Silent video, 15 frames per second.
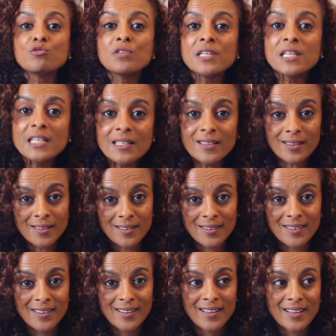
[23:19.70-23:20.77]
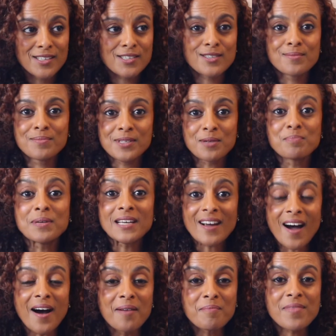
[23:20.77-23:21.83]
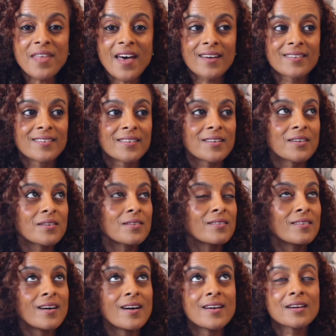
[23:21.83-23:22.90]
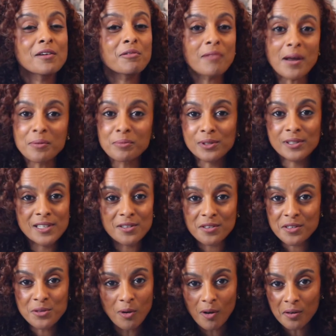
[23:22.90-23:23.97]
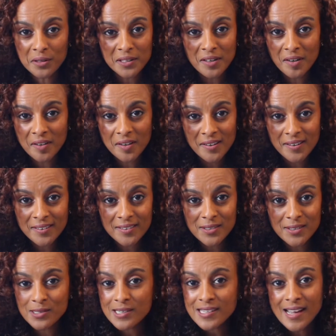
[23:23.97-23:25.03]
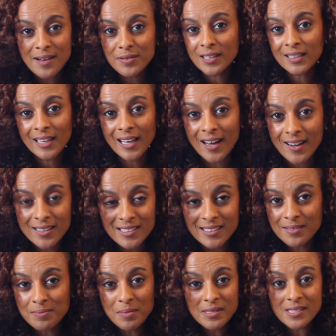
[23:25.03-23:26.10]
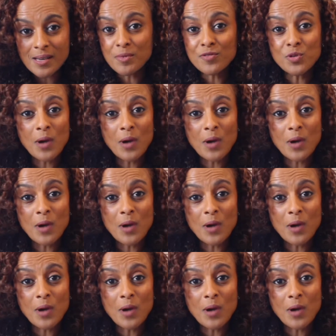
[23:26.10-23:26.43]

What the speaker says: need to become that incredible leader you already are. You just haven't unlocked it. And some of you